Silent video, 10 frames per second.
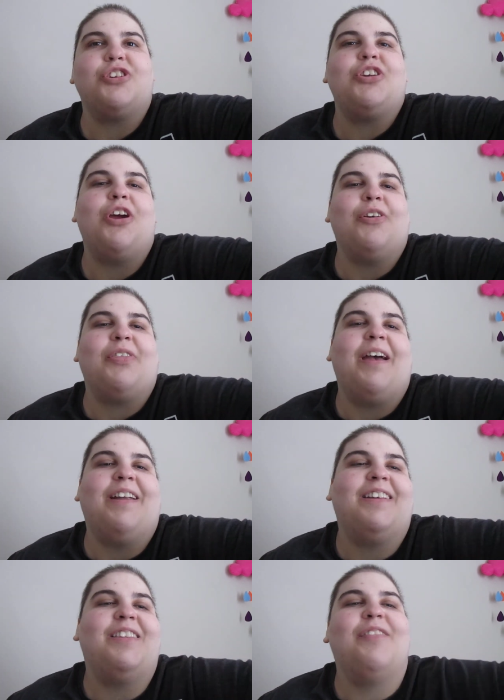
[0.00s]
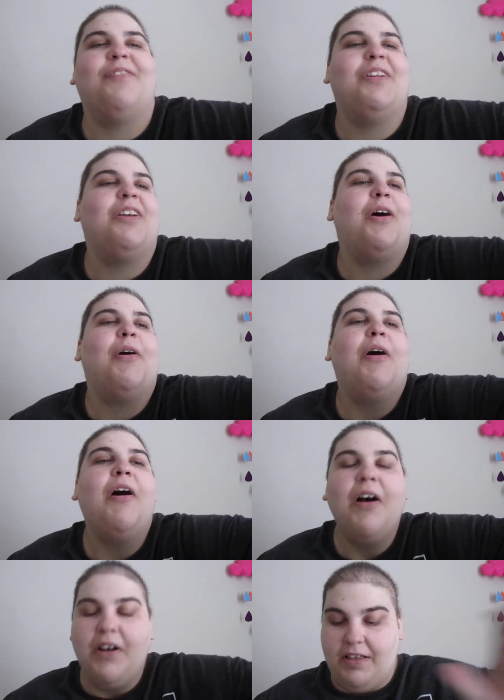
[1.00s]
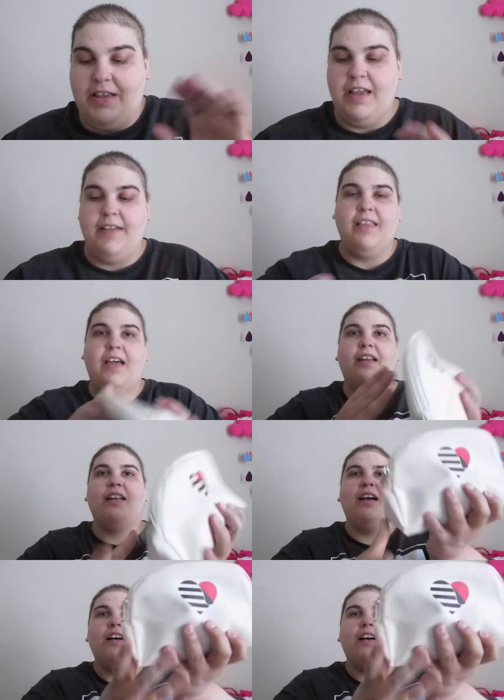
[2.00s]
share that in the video. And then